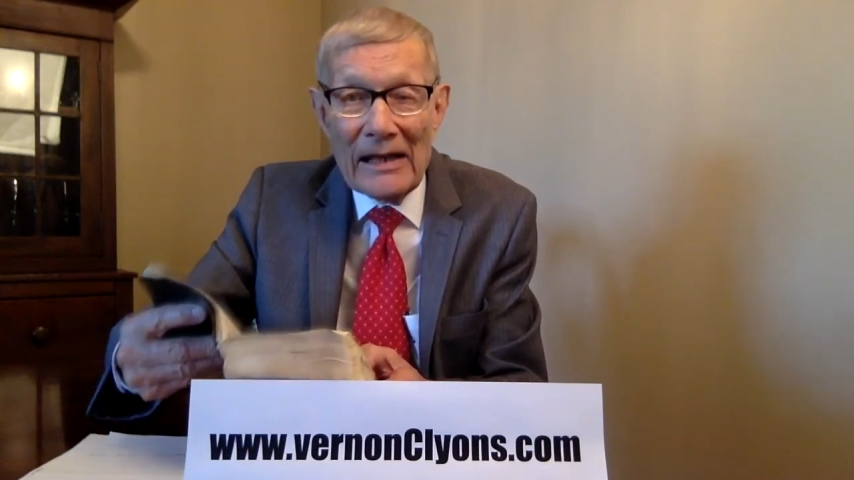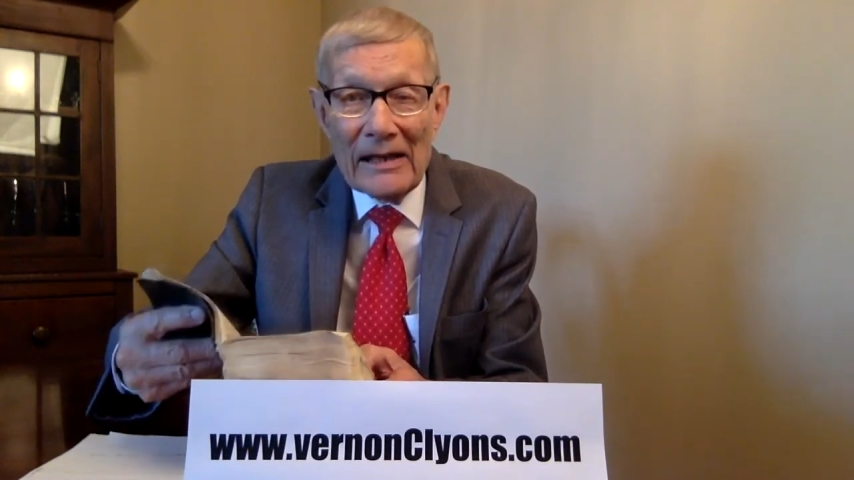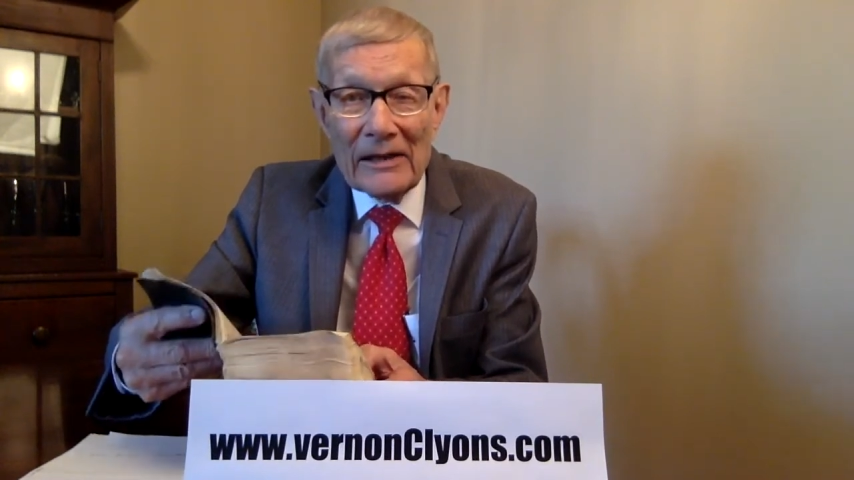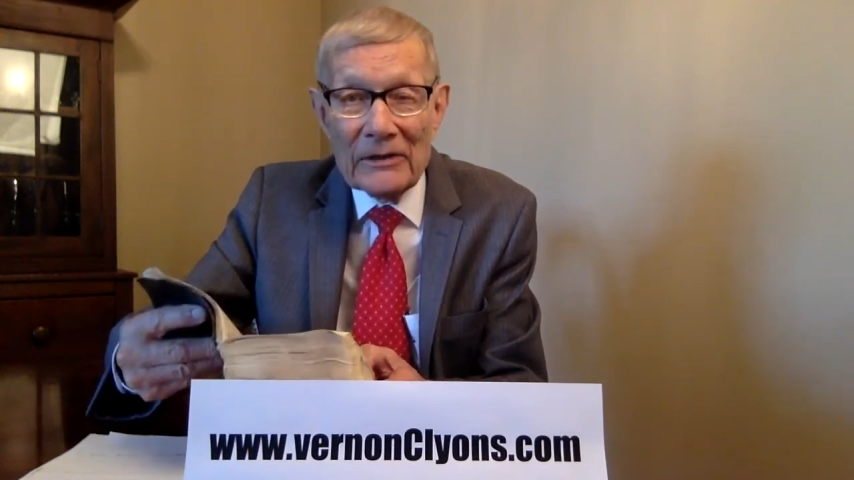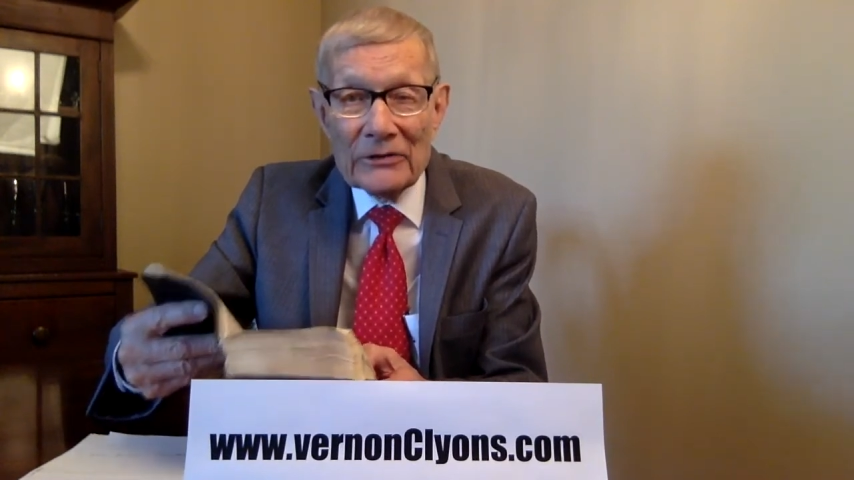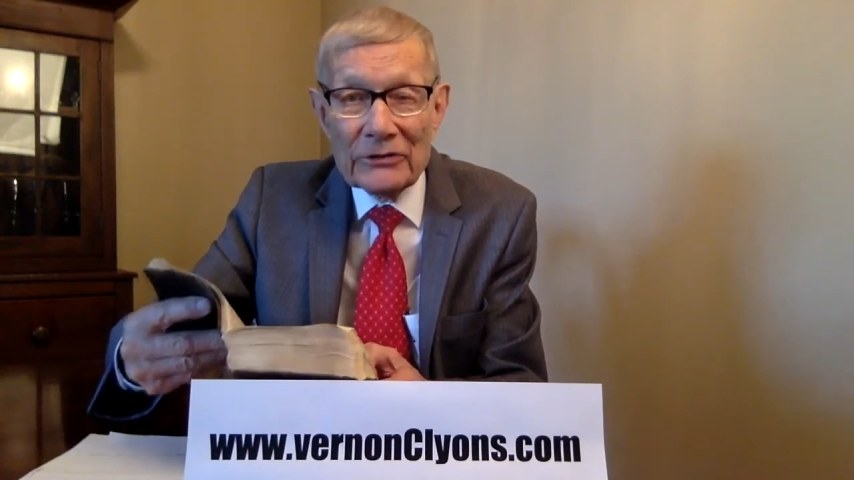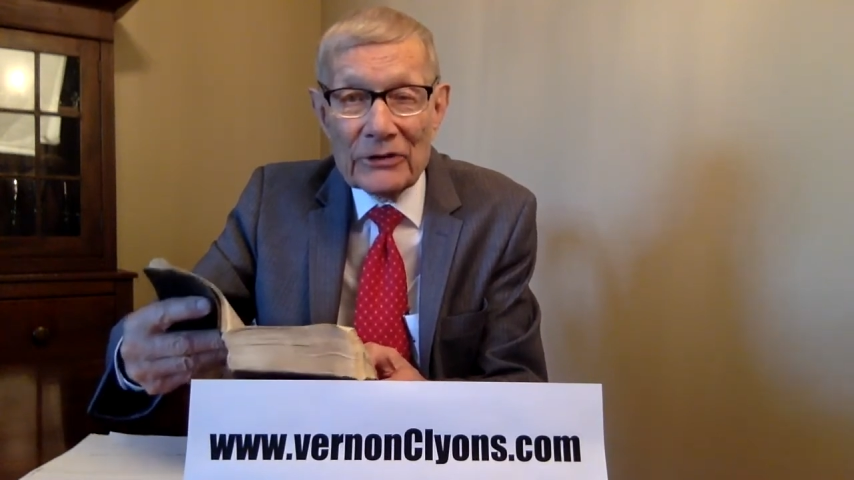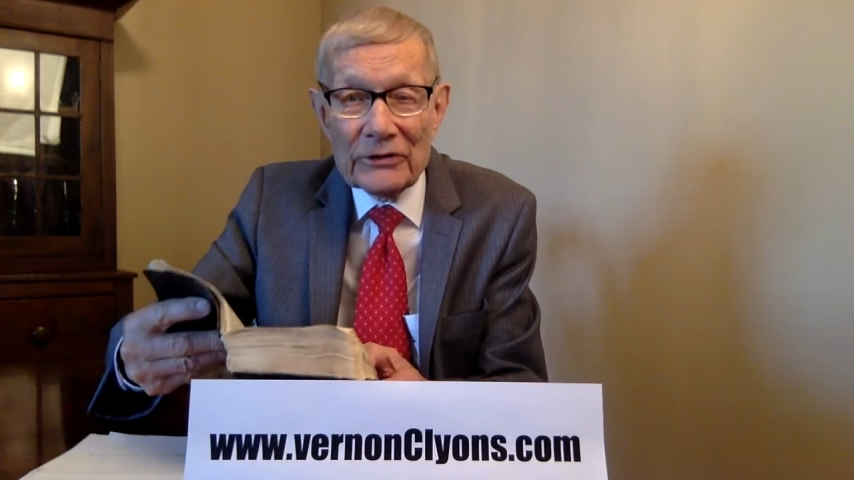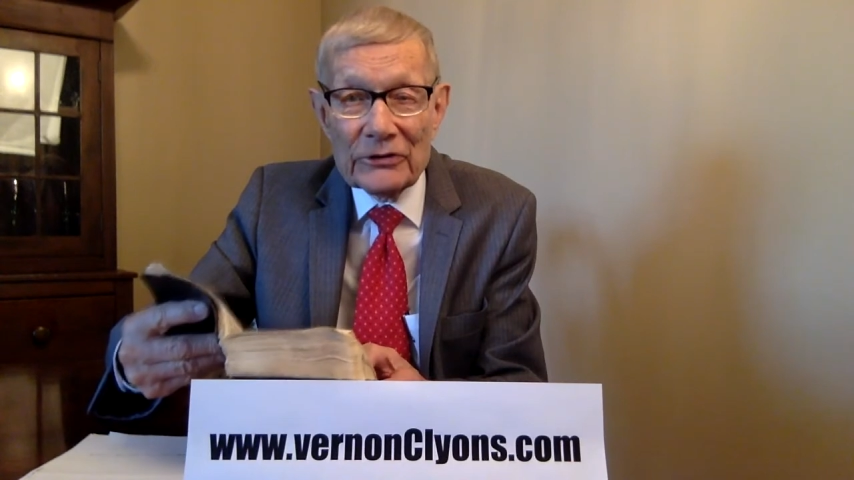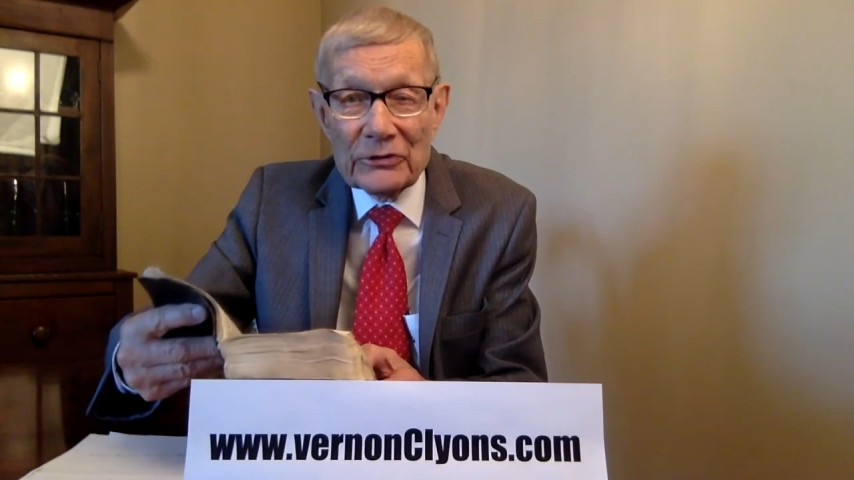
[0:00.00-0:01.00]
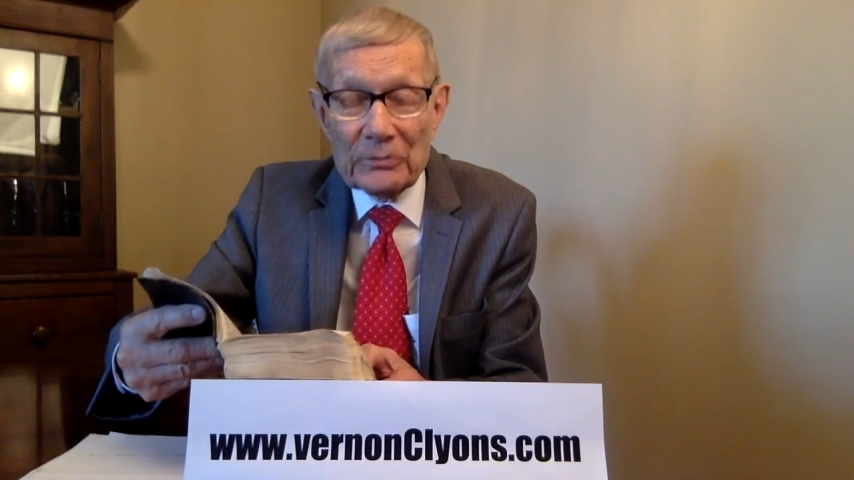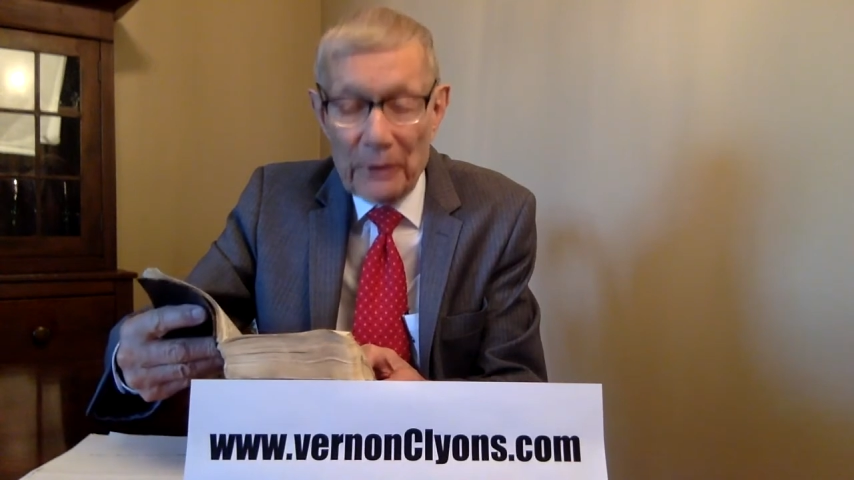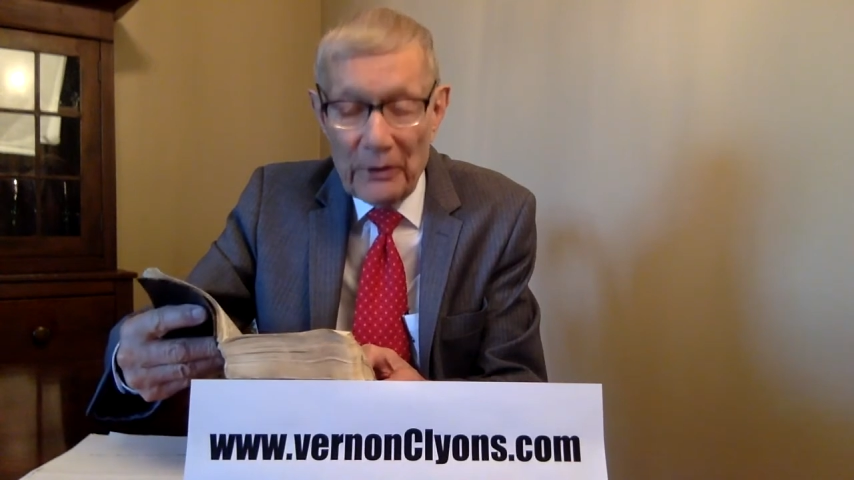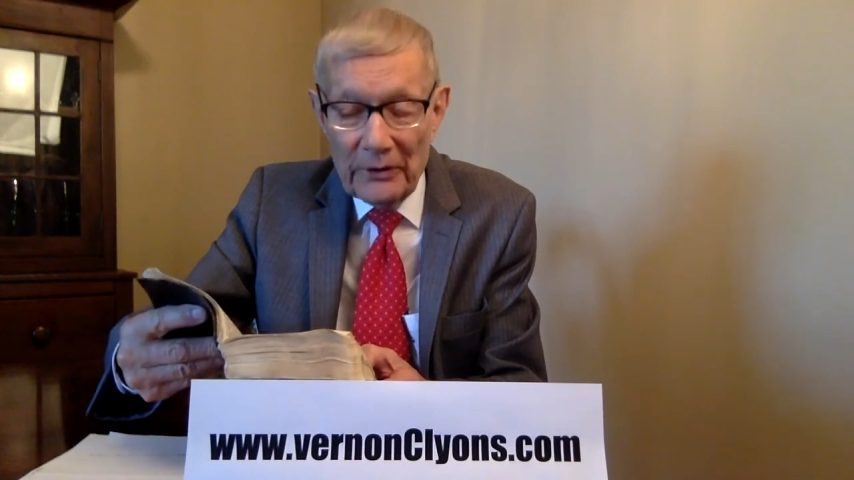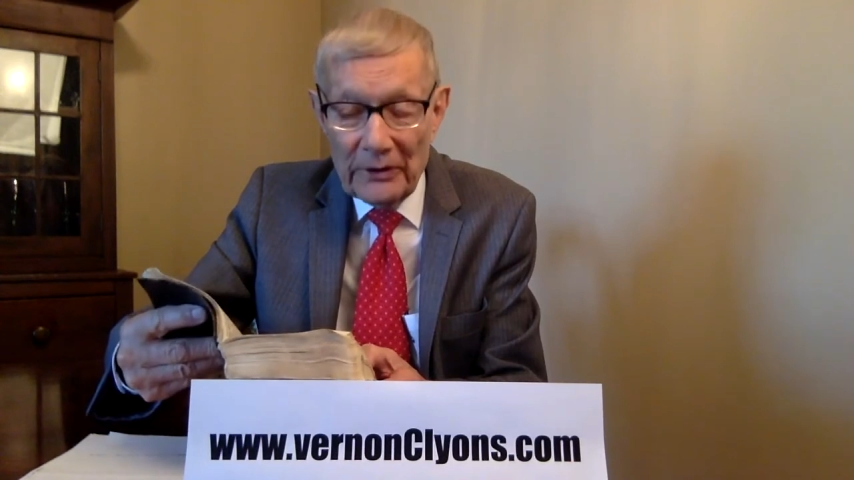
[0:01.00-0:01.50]
his
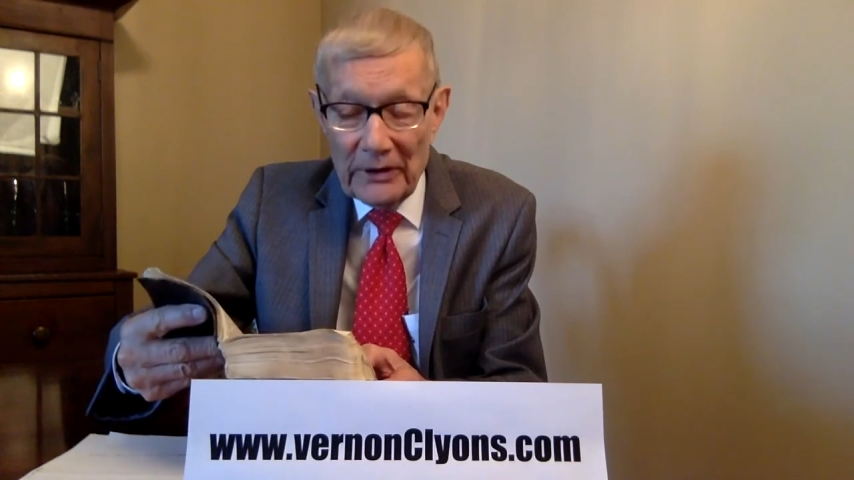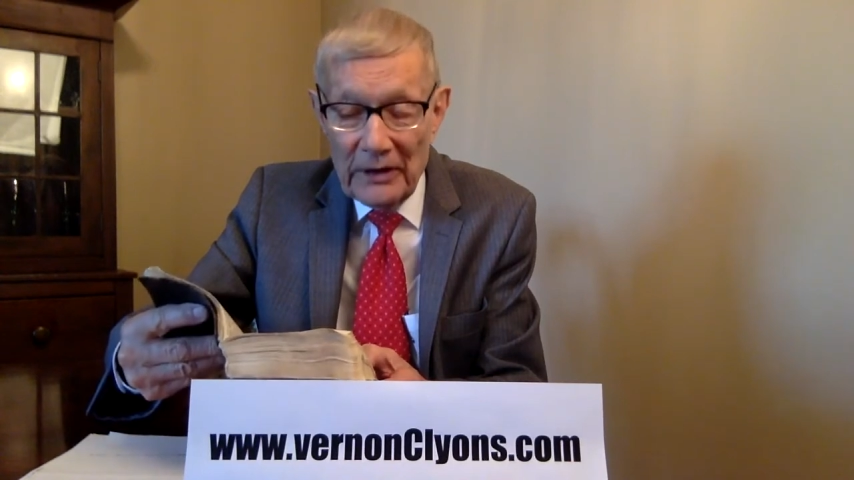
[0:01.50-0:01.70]
Spirit.